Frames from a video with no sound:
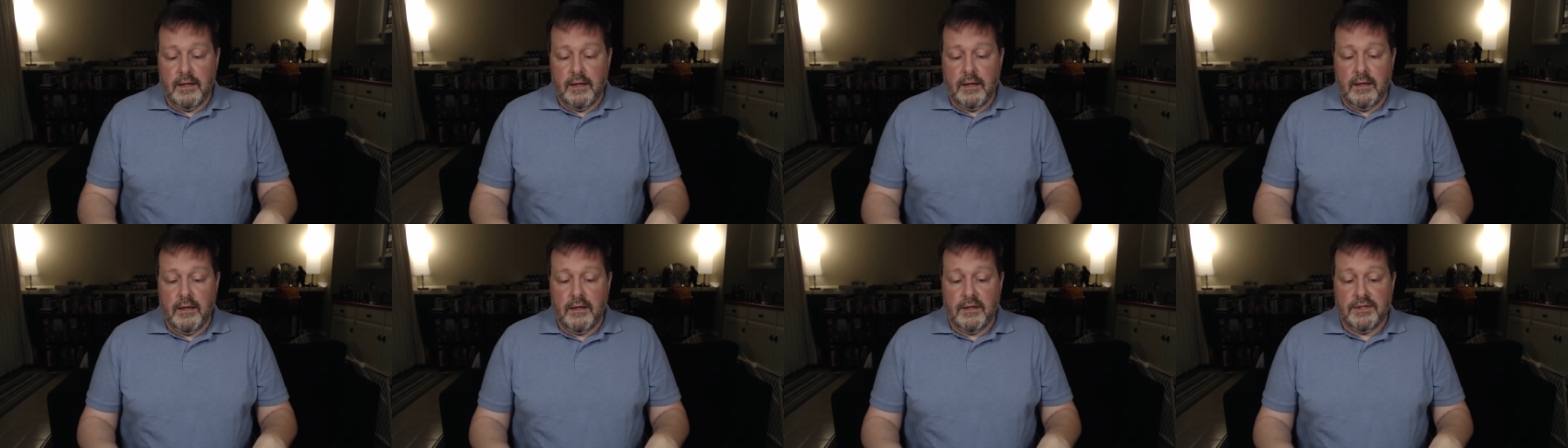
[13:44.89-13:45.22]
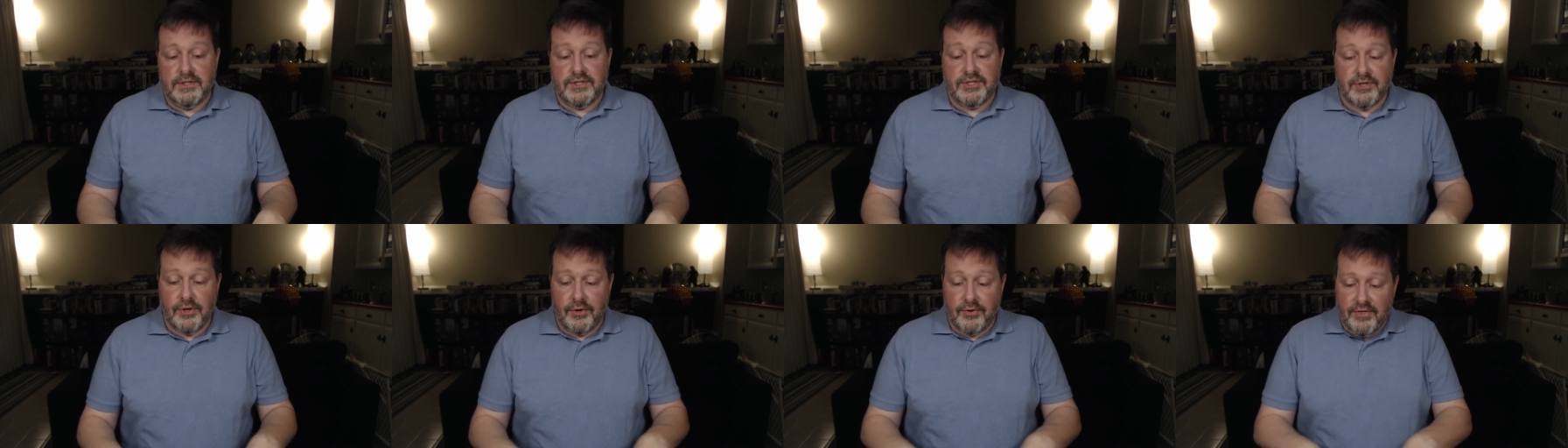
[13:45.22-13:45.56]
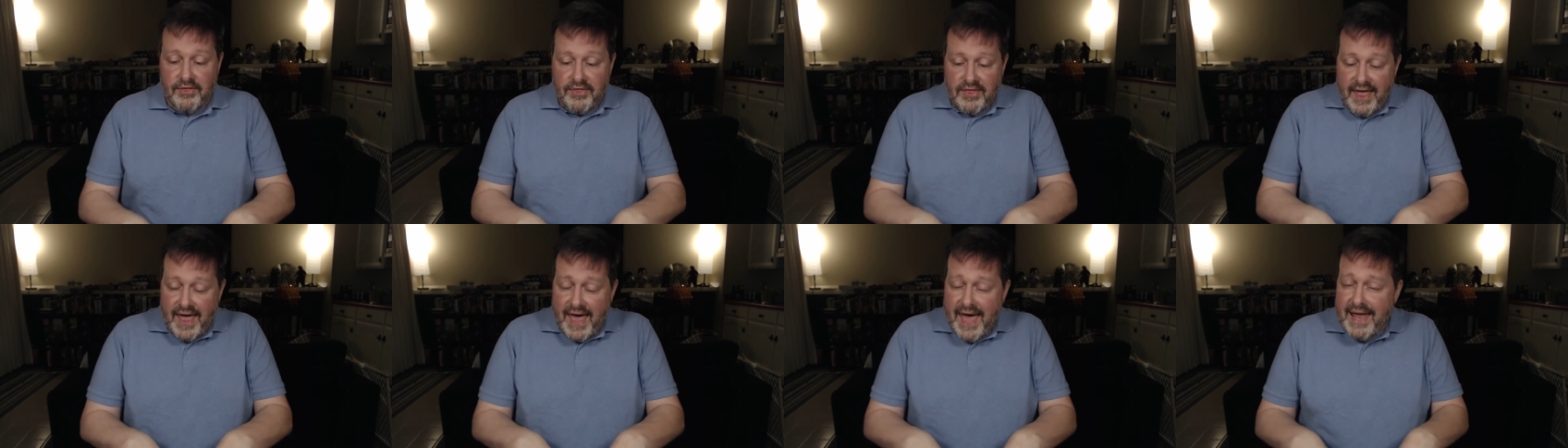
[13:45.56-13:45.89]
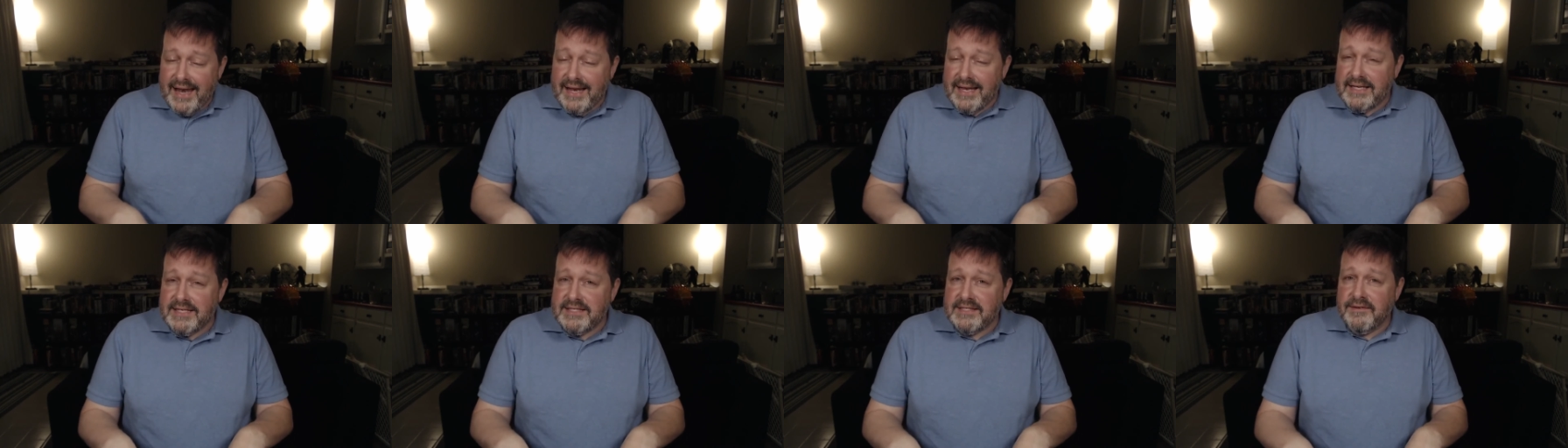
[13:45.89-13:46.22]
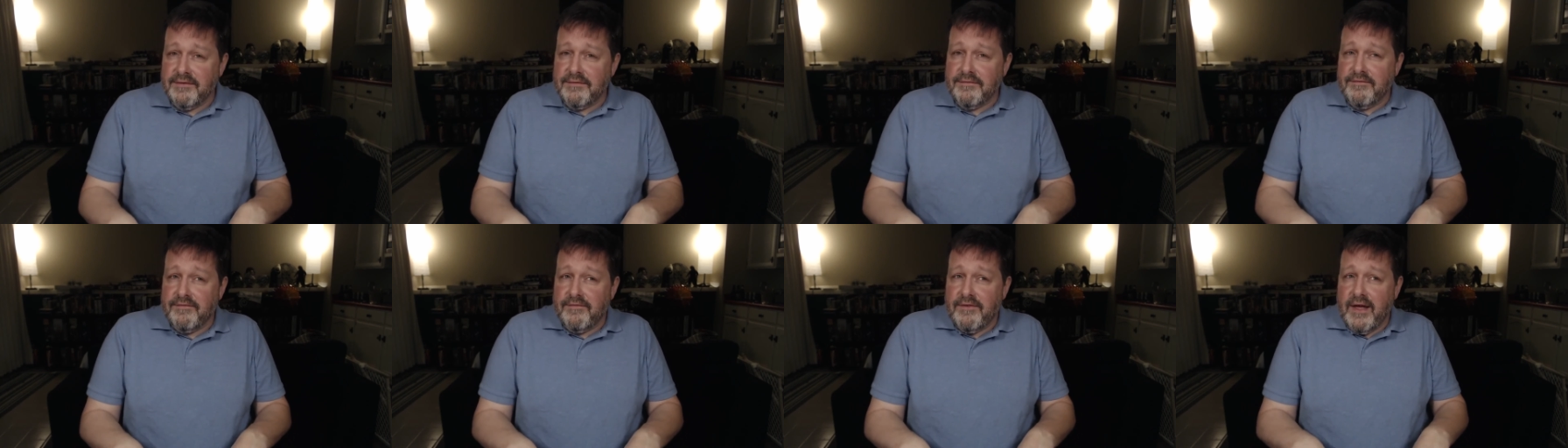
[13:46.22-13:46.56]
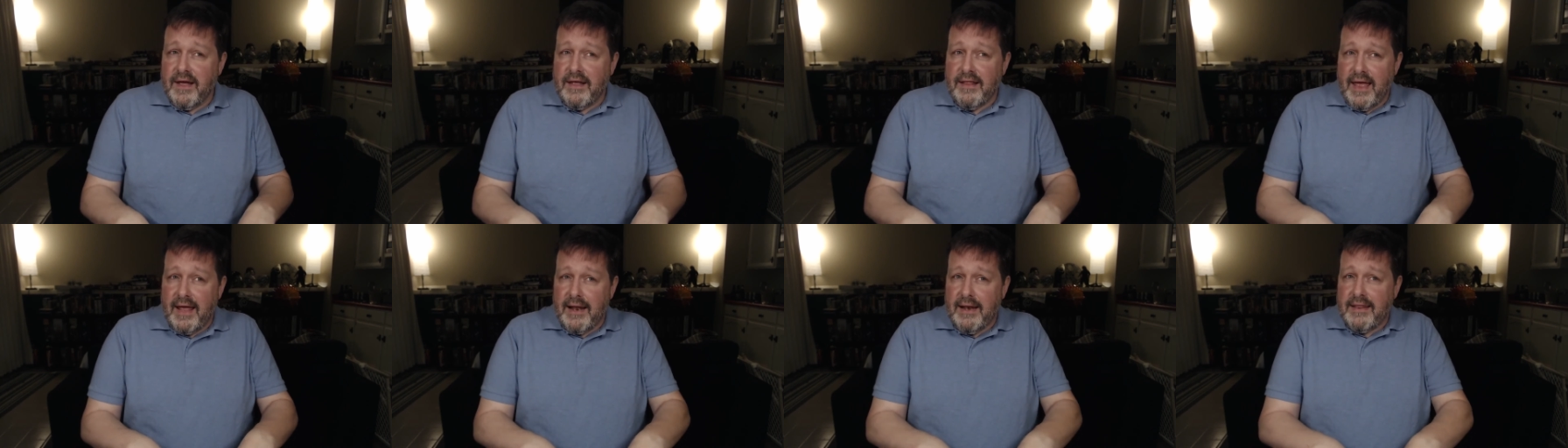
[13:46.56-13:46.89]
So that is
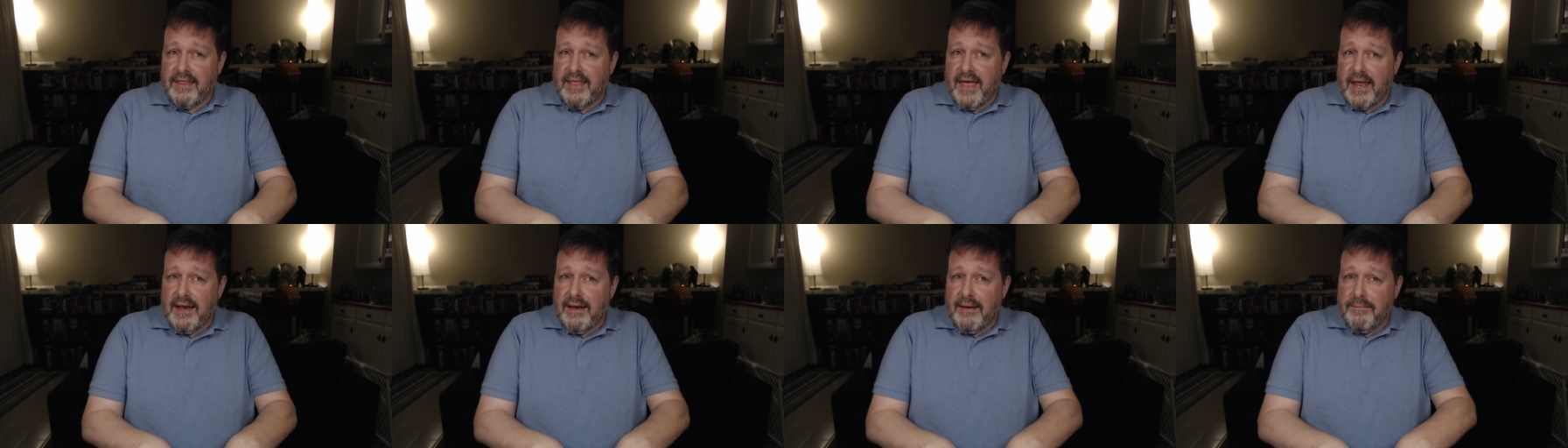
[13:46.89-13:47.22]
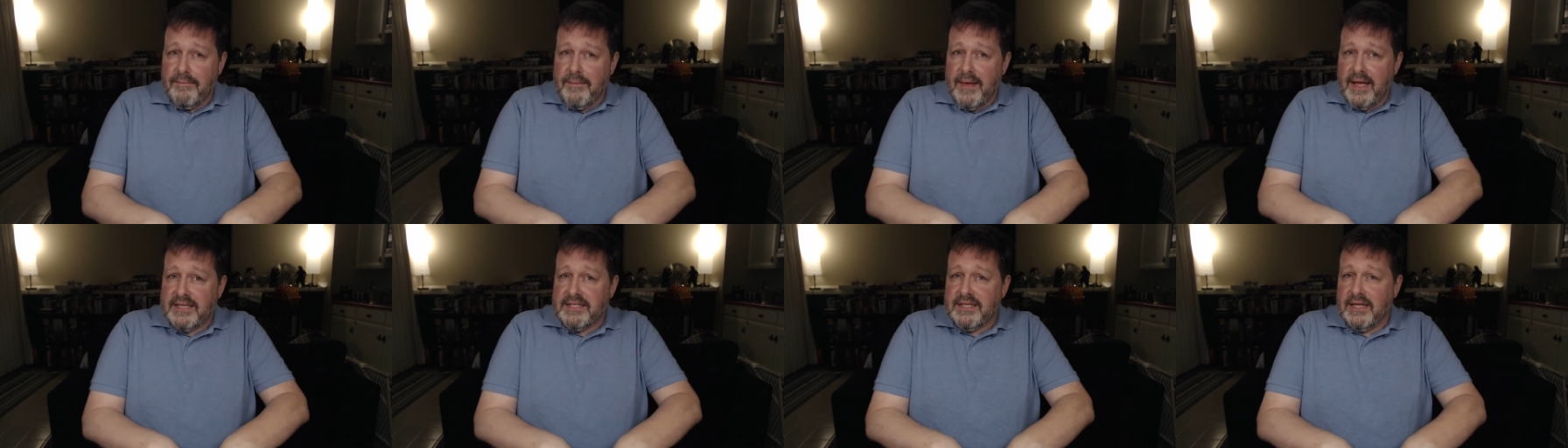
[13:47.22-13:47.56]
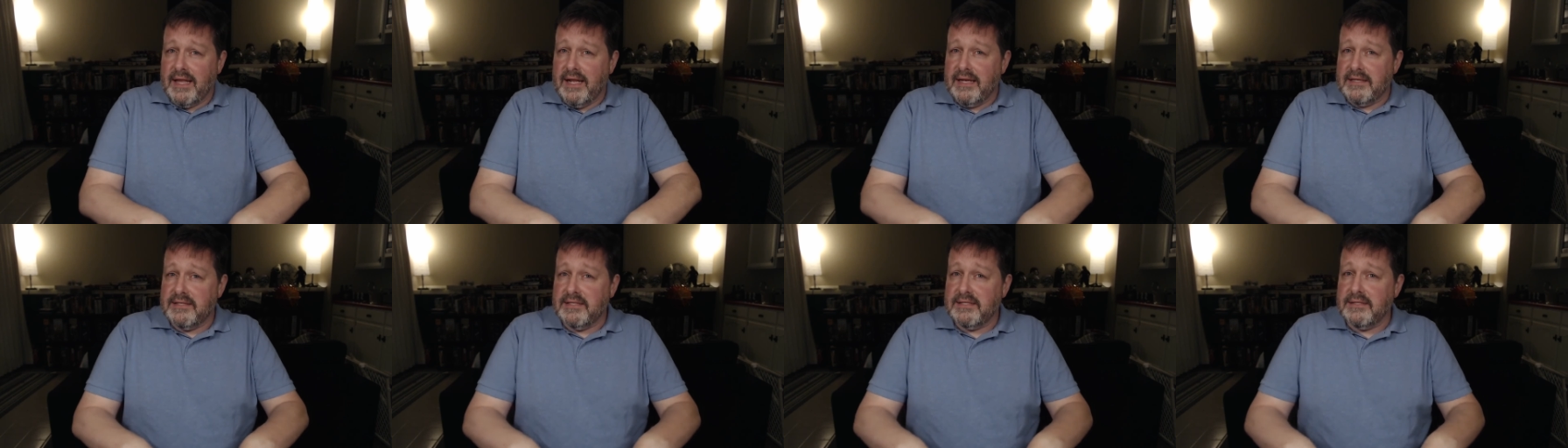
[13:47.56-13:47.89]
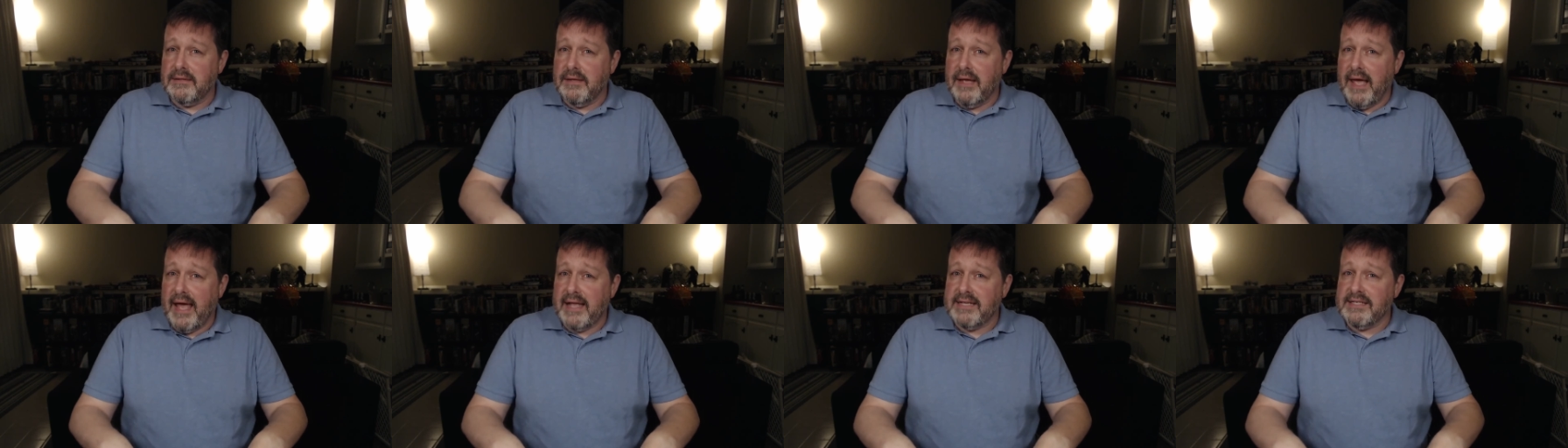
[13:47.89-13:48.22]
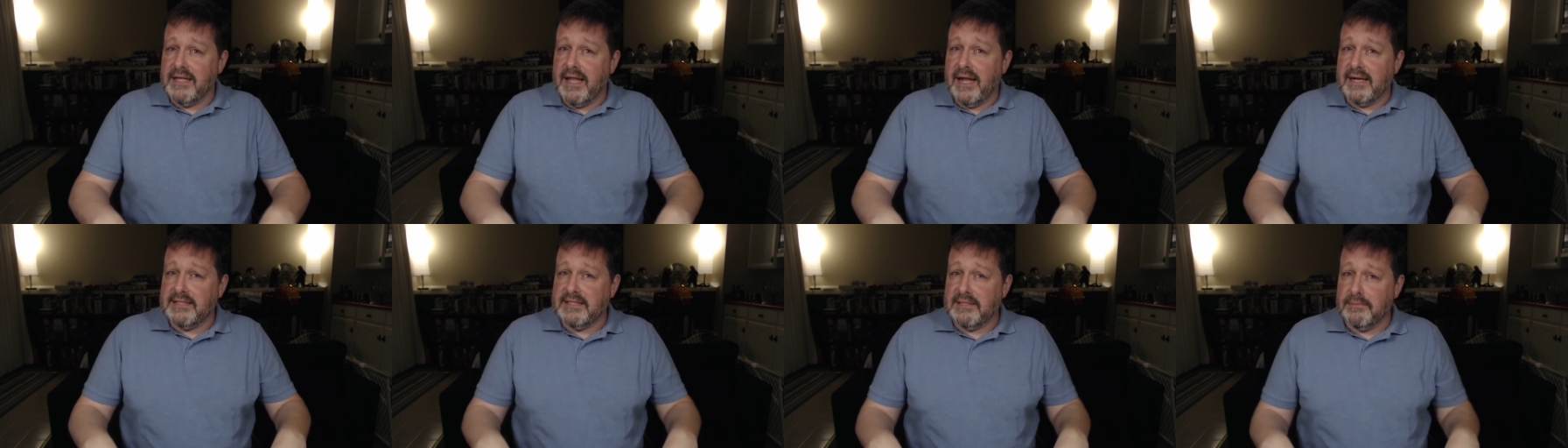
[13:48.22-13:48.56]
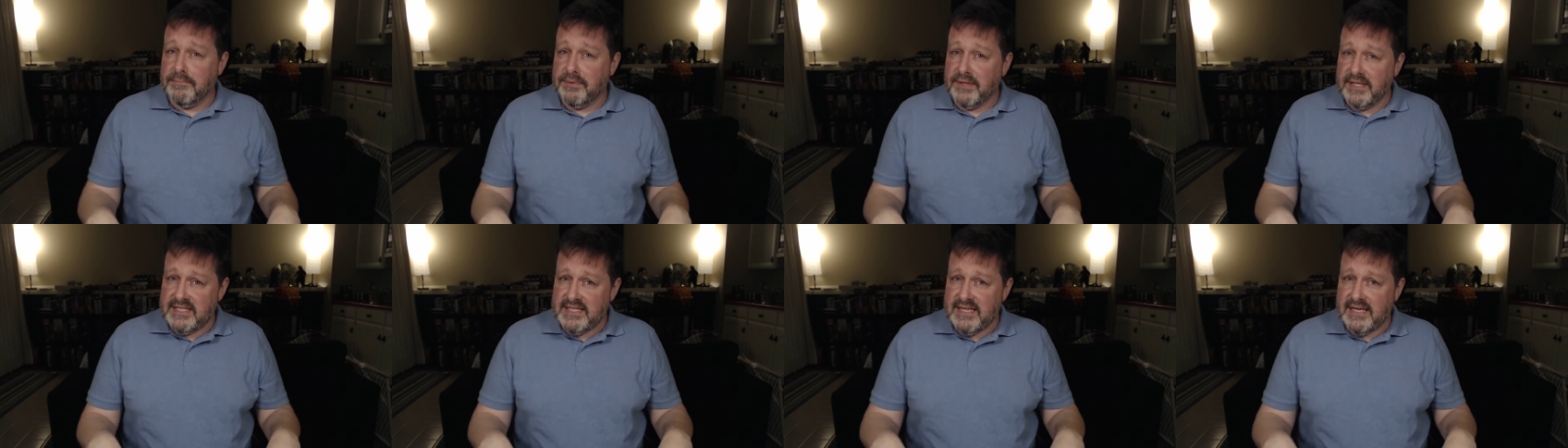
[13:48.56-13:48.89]
that makes adds a lot of
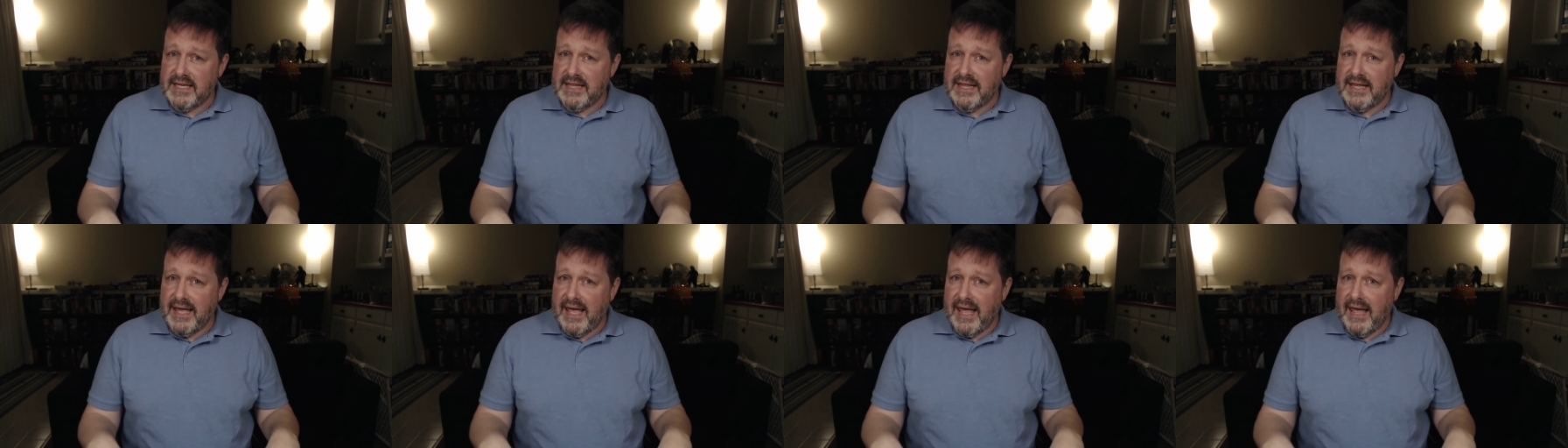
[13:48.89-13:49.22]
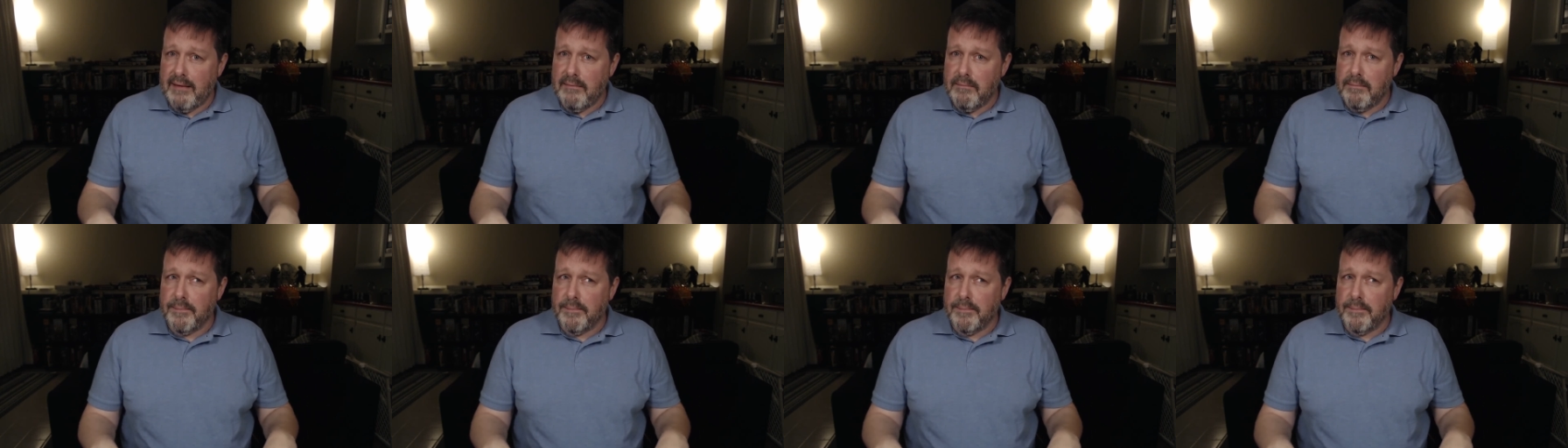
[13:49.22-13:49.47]
simplicity to the game,